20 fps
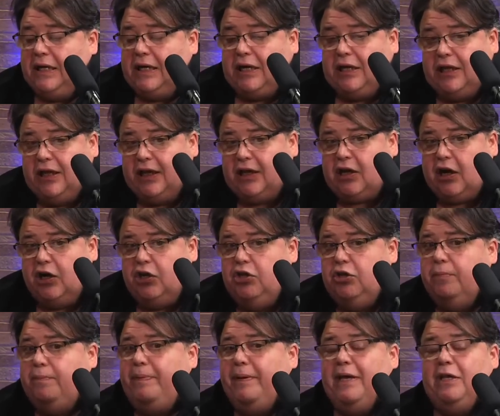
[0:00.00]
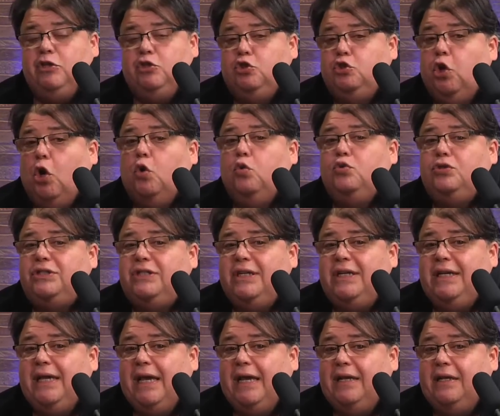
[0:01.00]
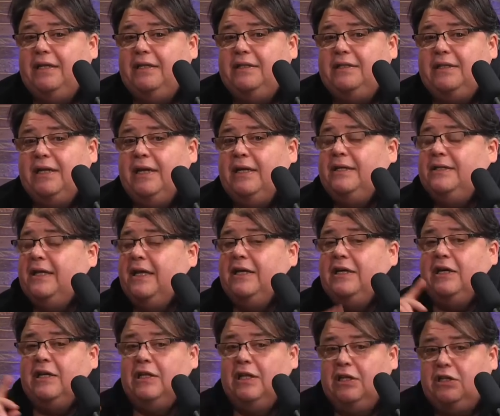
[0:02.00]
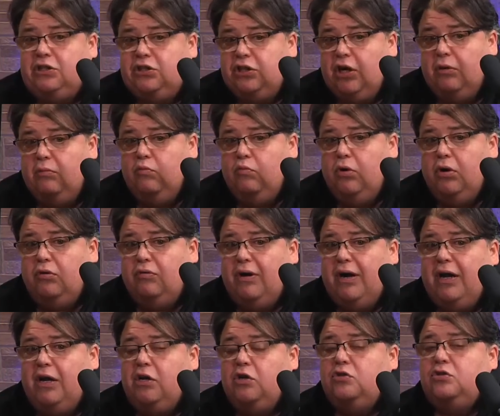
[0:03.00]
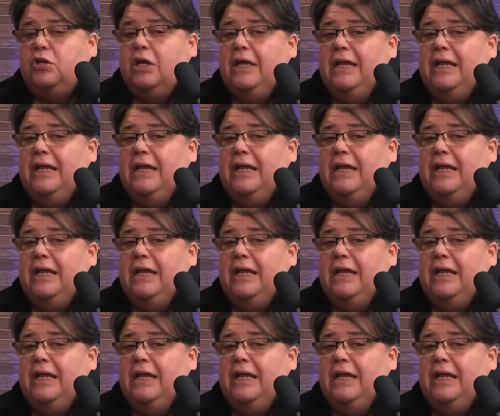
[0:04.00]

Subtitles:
click on your page, don't see anything, they click somewhere else